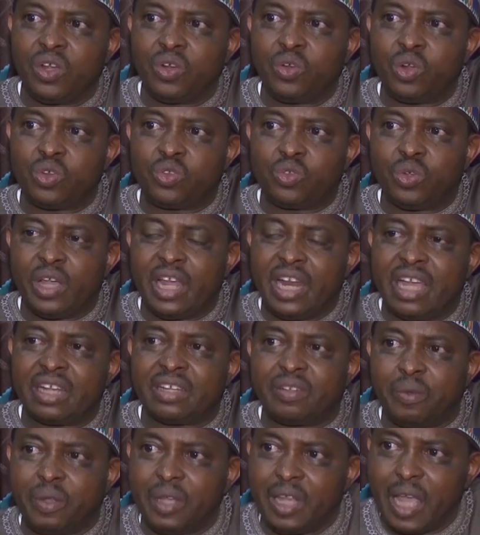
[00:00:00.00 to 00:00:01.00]
not to
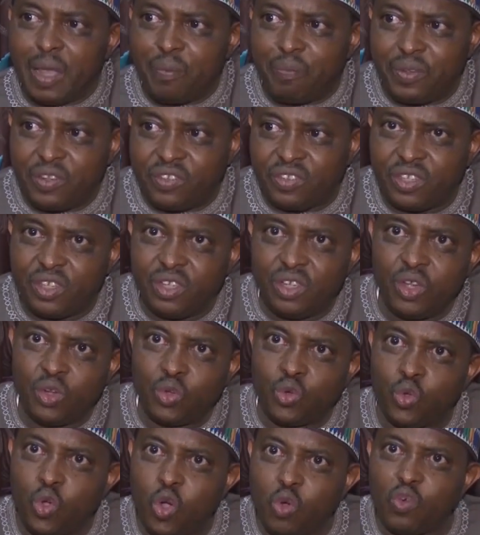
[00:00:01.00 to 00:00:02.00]
elect A P C,
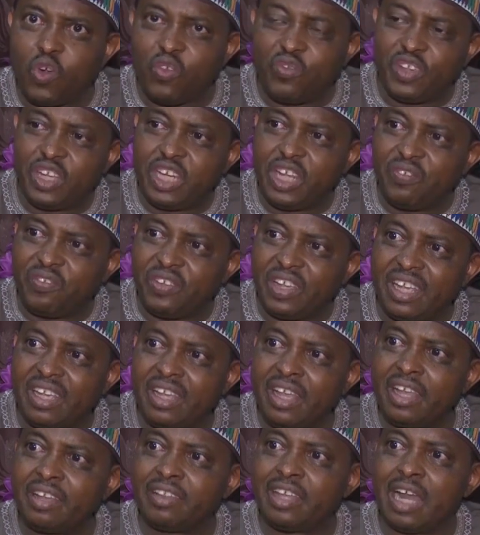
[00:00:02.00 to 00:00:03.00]
to go for P D
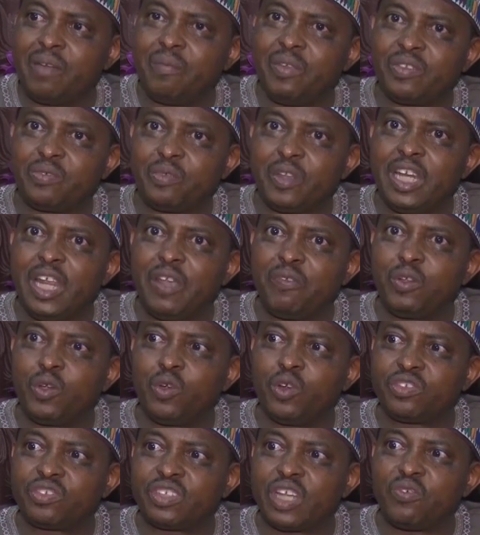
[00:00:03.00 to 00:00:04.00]
P, that means P D P
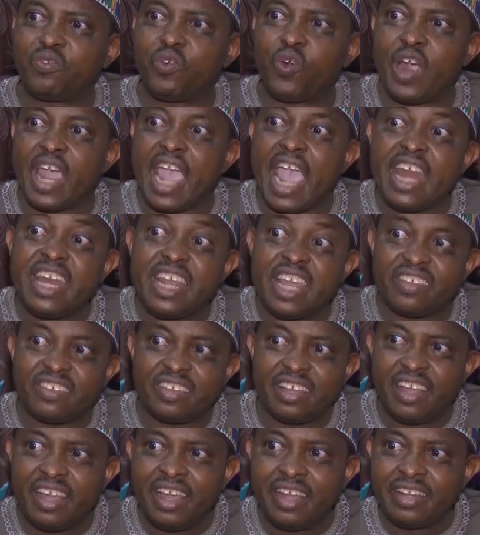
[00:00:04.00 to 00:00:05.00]
will stay for eight
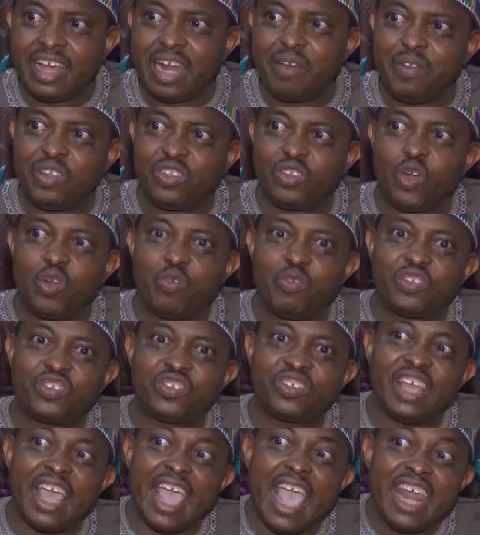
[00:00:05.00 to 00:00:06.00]
years. That means they will be
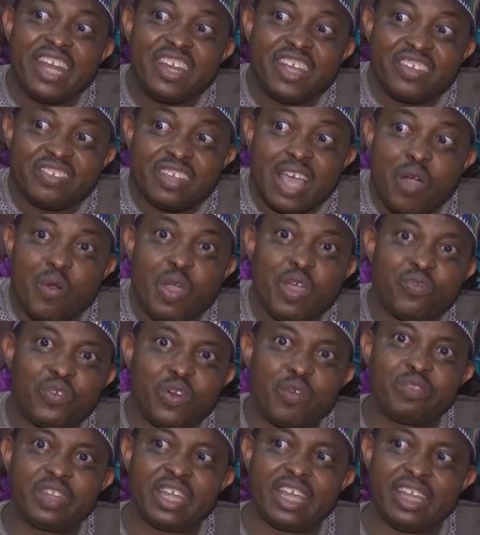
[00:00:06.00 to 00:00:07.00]
eight years away
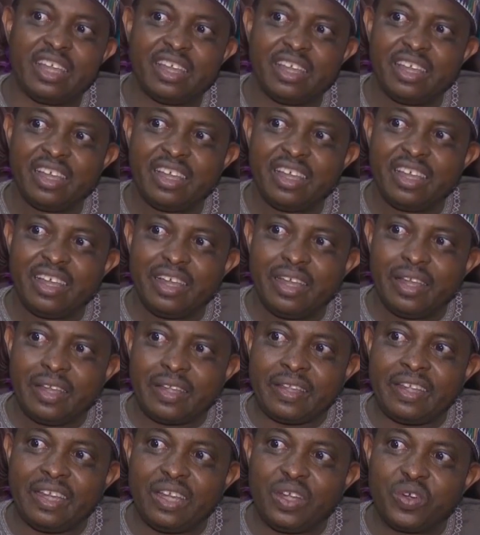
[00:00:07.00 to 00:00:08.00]
from the
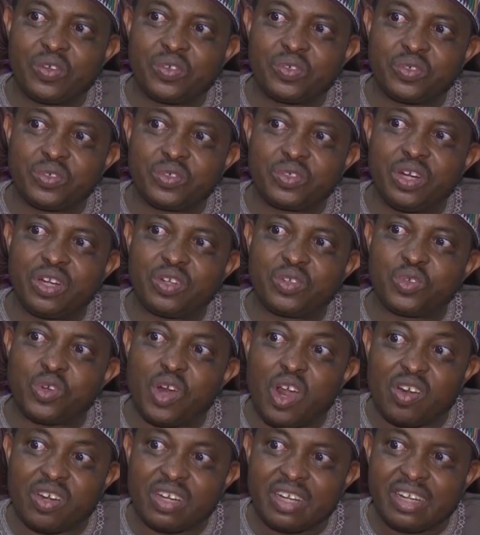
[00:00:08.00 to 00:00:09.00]

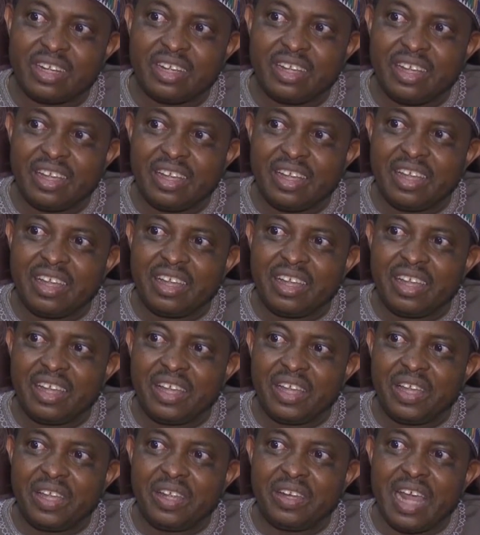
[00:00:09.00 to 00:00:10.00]
throne.
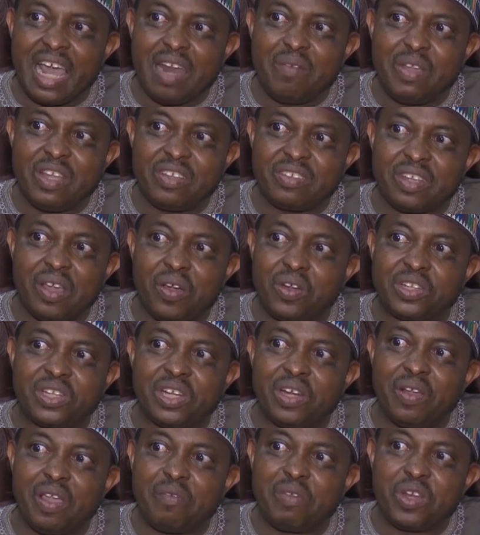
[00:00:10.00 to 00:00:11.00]
That means
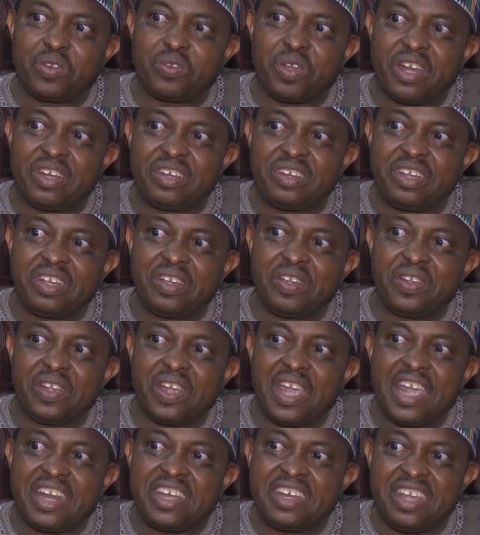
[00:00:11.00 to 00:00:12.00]
until even twenty
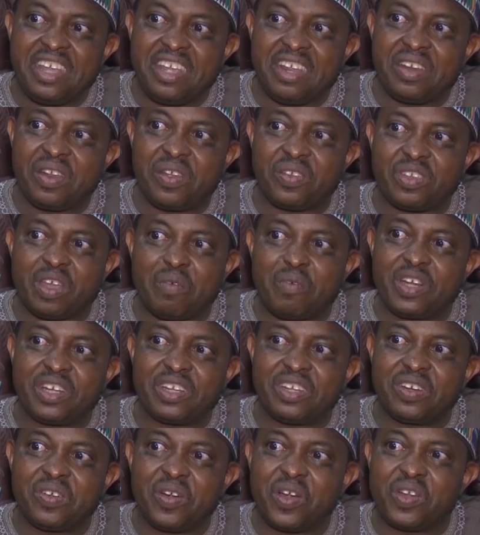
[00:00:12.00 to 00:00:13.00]
eighteen,
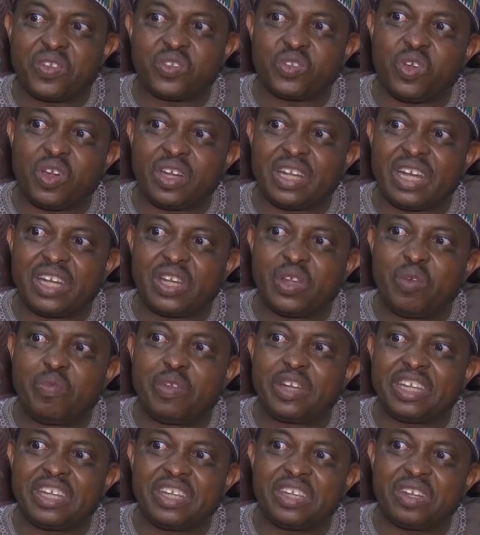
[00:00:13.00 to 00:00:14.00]
seventeen or so, that they will
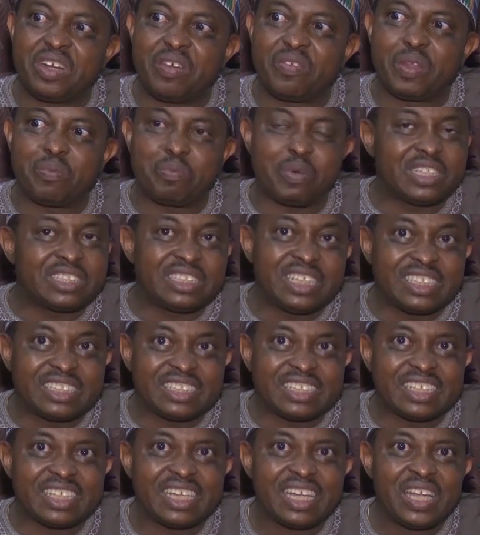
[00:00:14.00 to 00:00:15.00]
be thinking of the
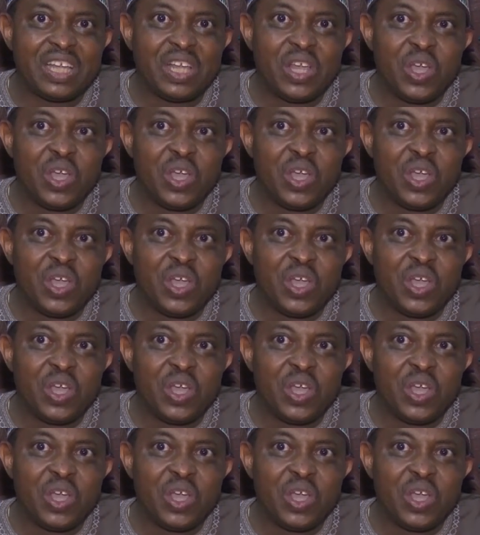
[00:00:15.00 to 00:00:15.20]
presidency.